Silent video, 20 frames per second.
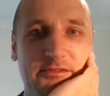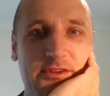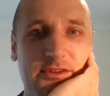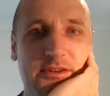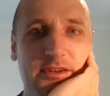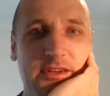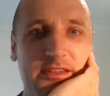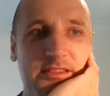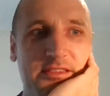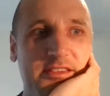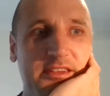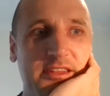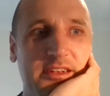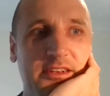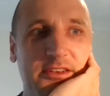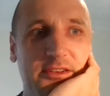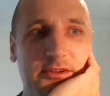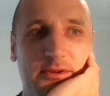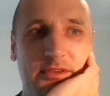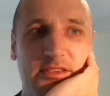Have you
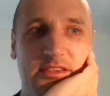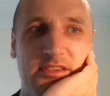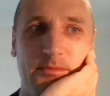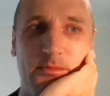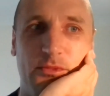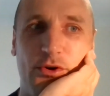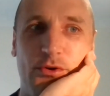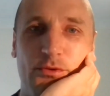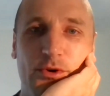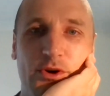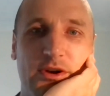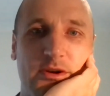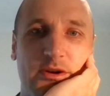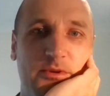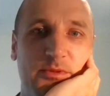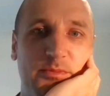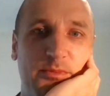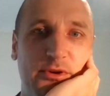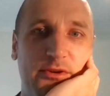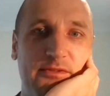considered doing some more
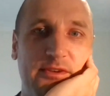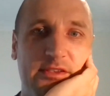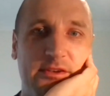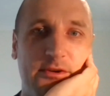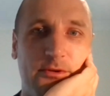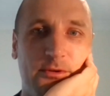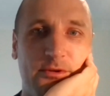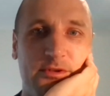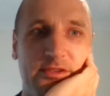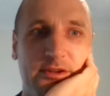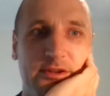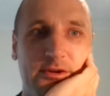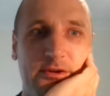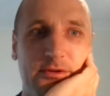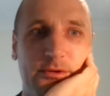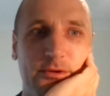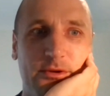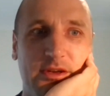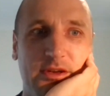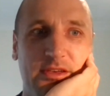work with movie scores at
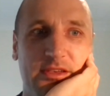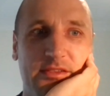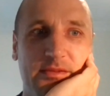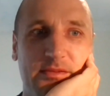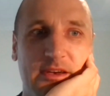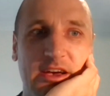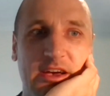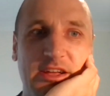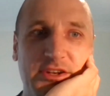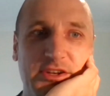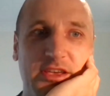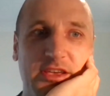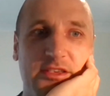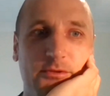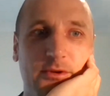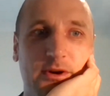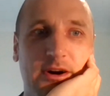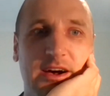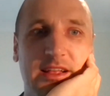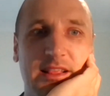all? Because
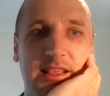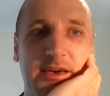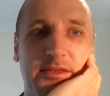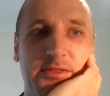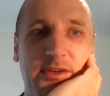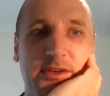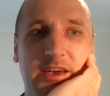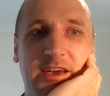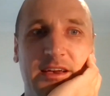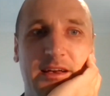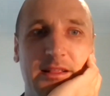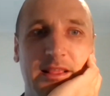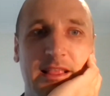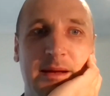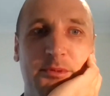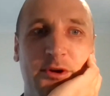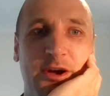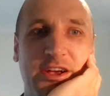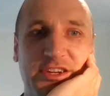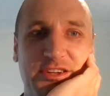just quietly, I think a
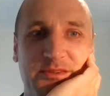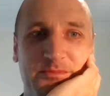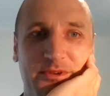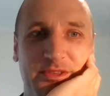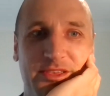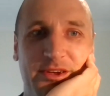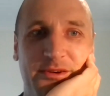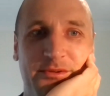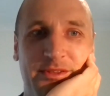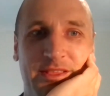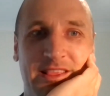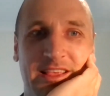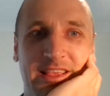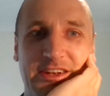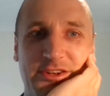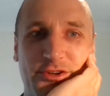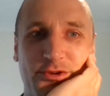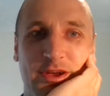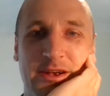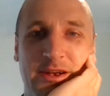collaboration with you and
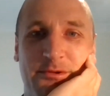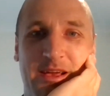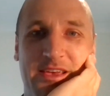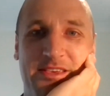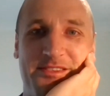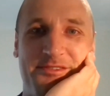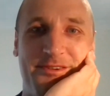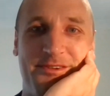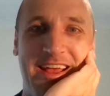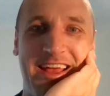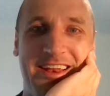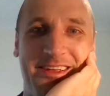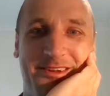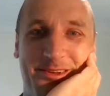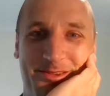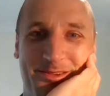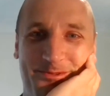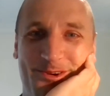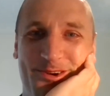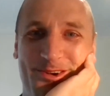like Trent Reznor and
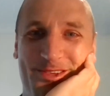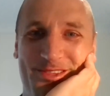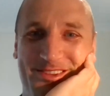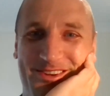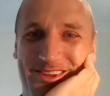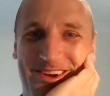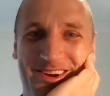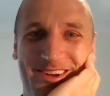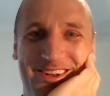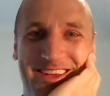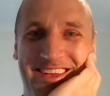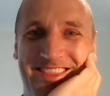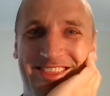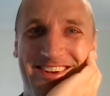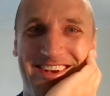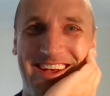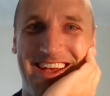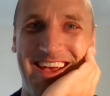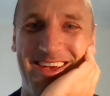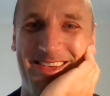Atticus Ross would go
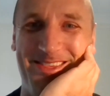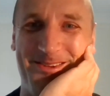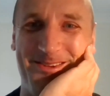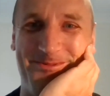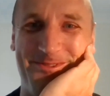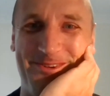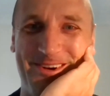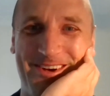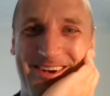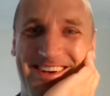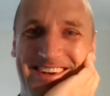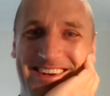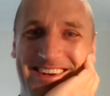down like a house on